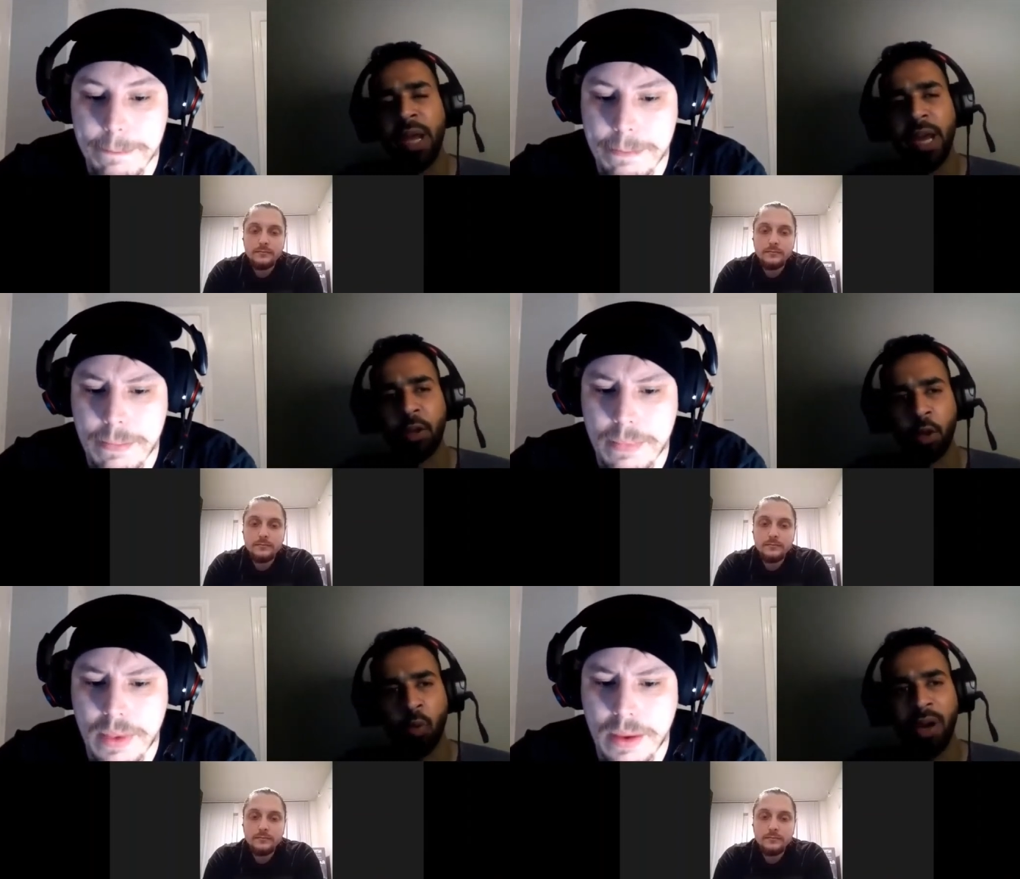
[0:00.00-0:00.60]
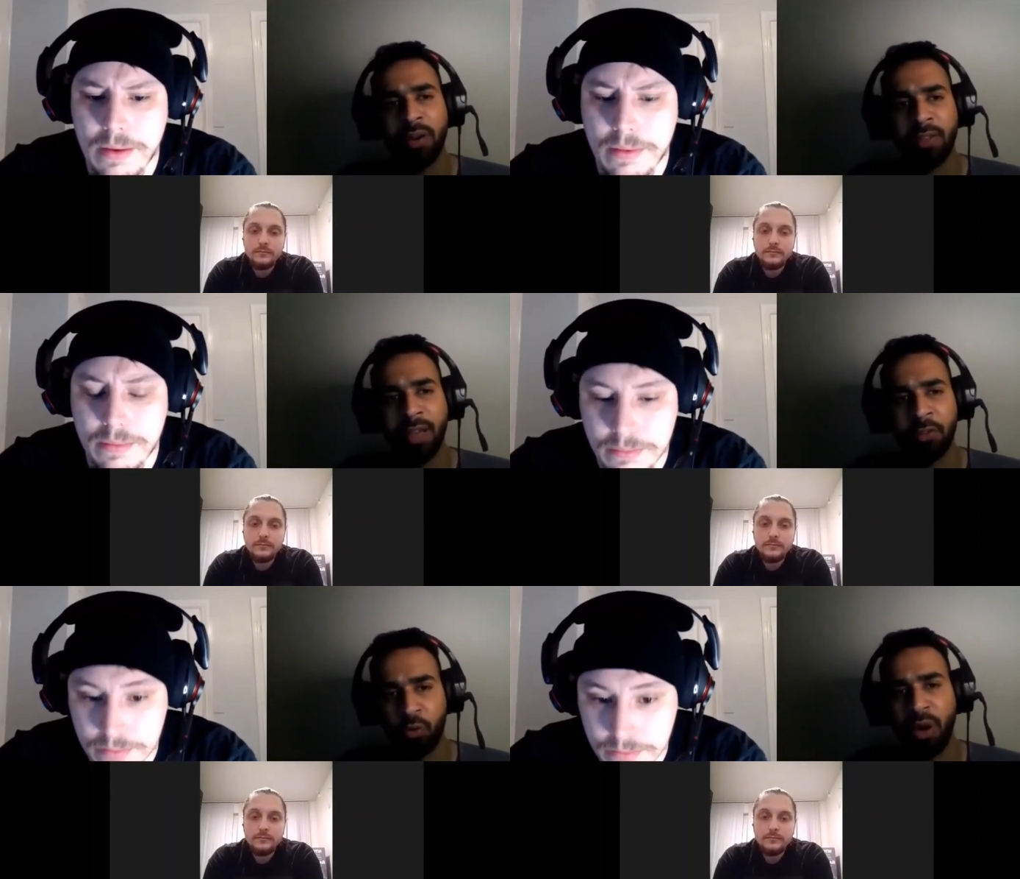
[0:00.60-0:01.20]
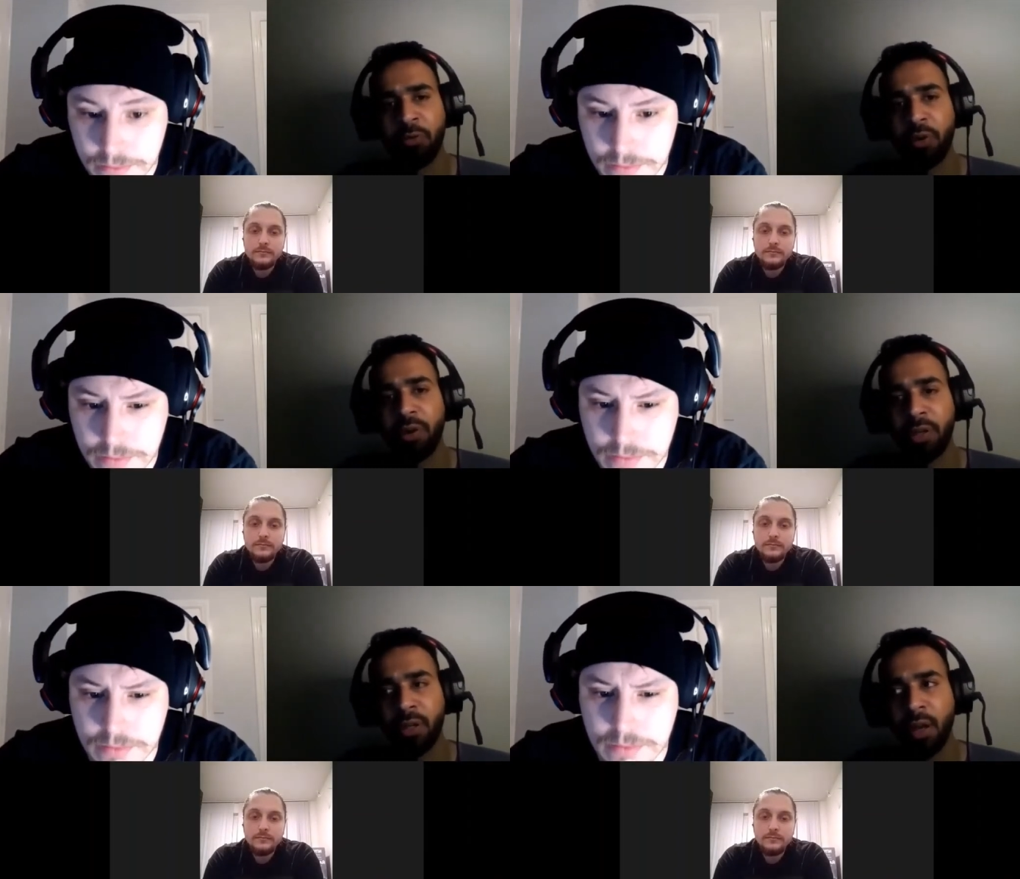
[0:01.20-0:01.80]
Speaker 1: it requires extra
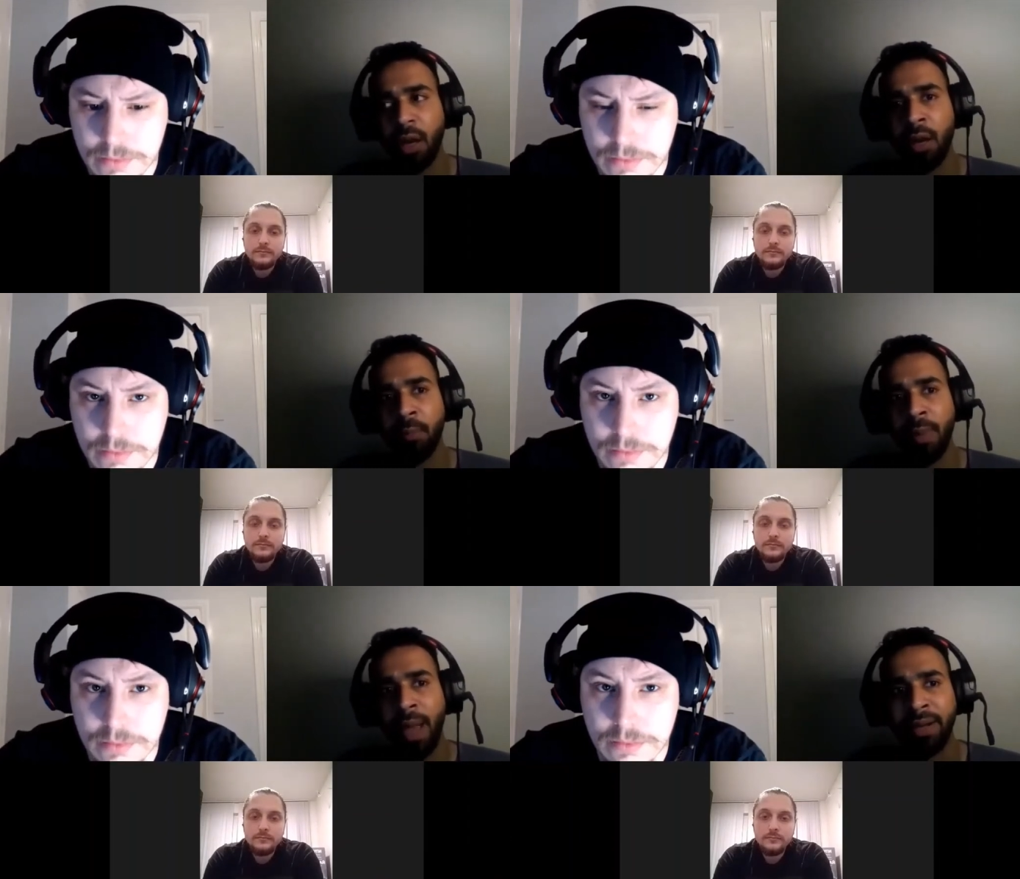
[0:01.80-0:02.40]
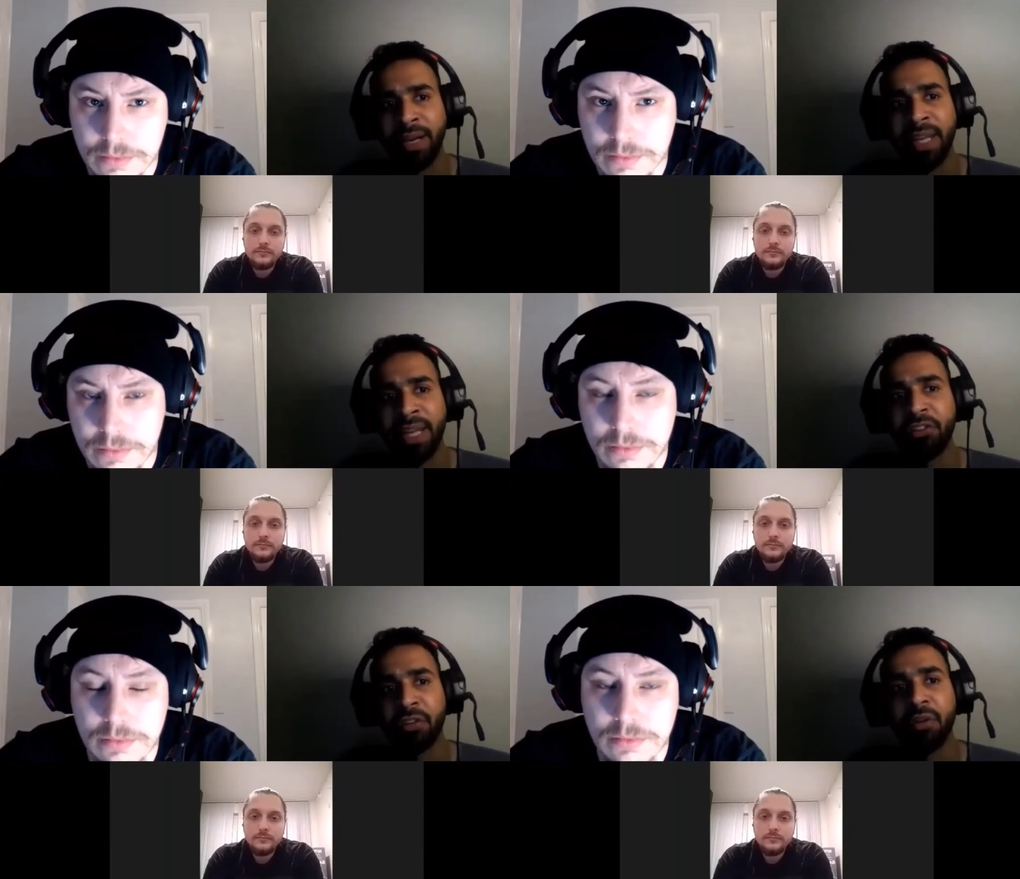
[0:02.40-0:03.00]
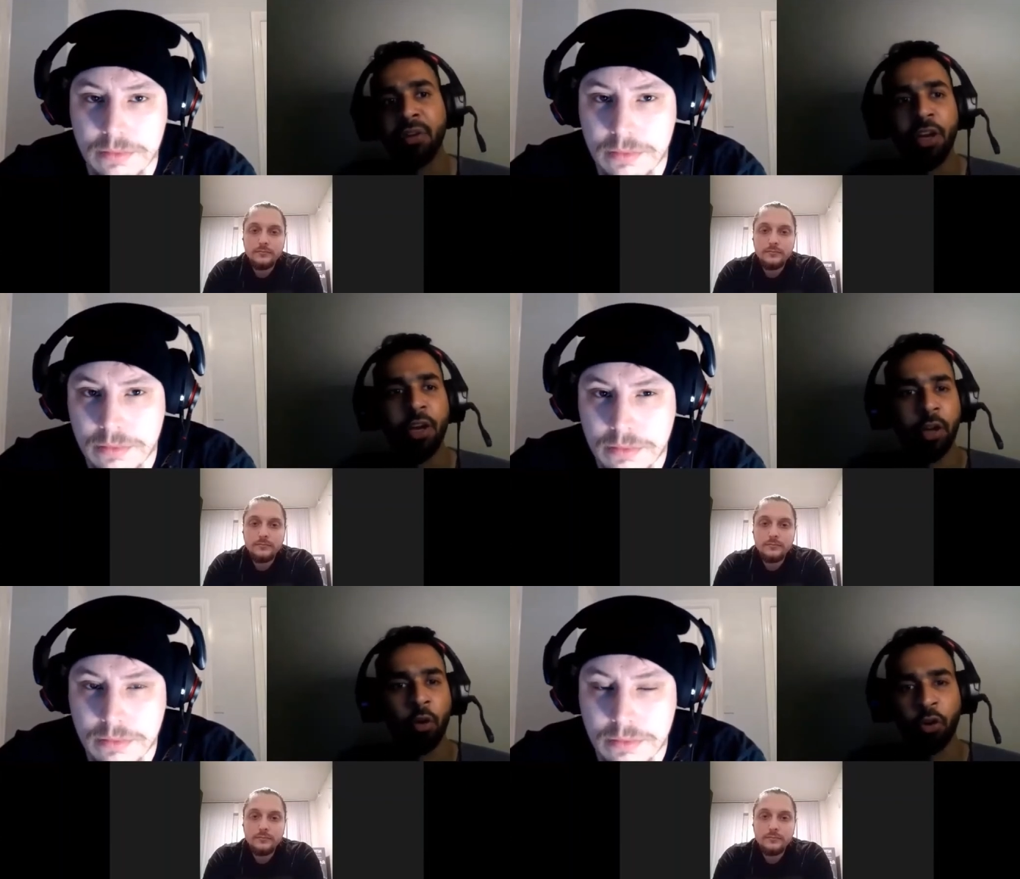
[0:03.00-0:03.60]
effort um, and dedication
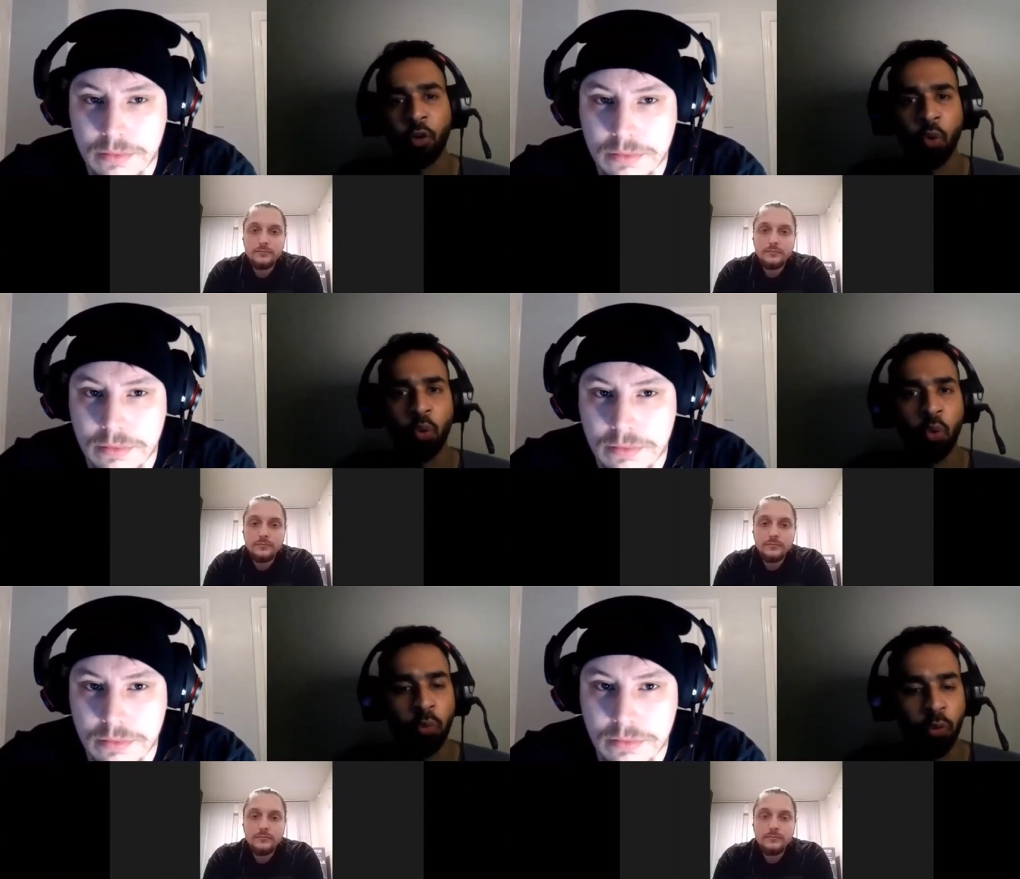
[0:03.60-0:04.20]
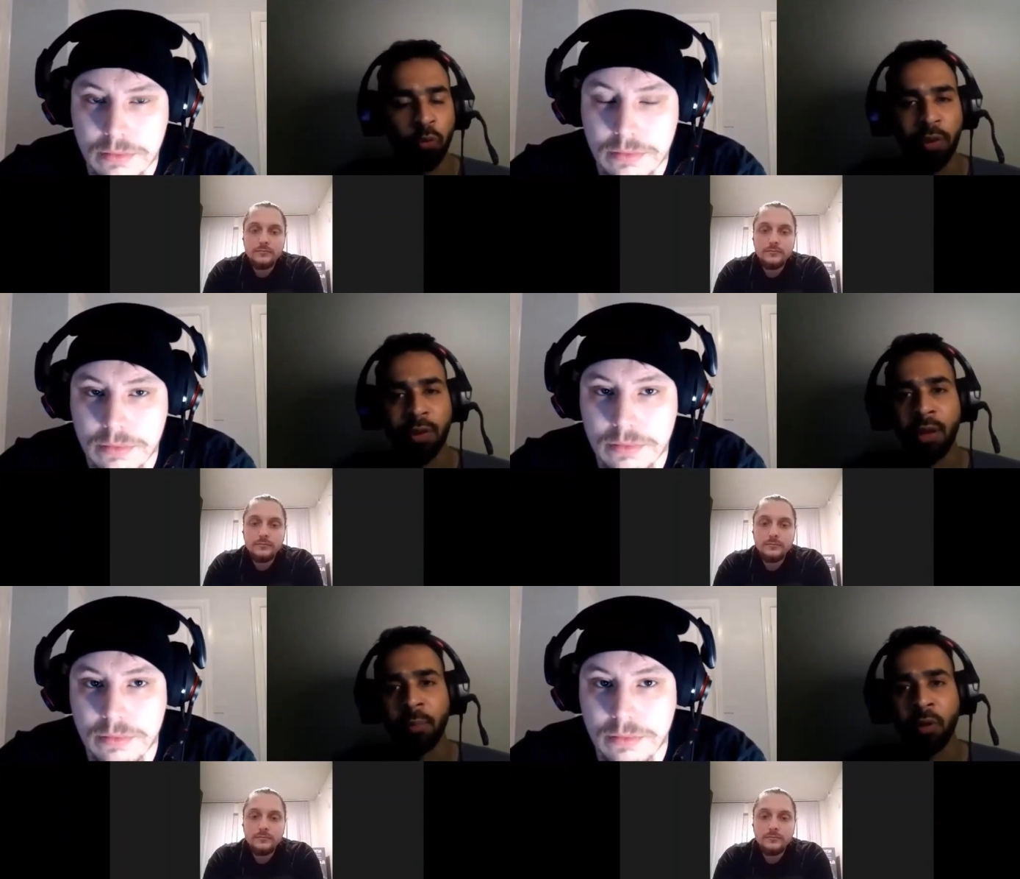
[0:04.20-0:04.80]
in order to fulfill that.